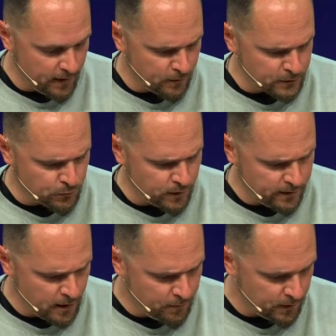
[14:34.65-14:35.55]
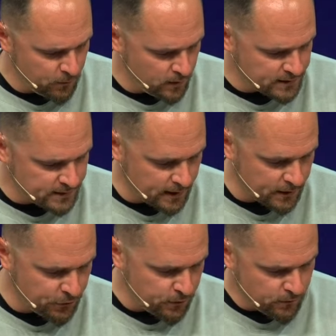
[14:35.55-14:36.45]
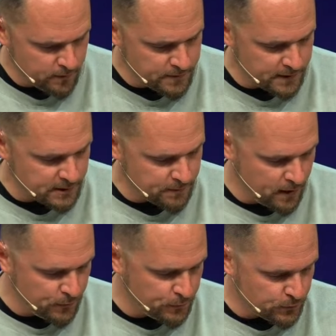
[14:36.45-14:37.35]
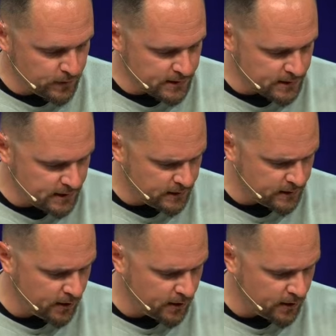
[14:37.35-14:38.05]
and I was rearing up on the one side, and three ribs in its mouth between its teeth,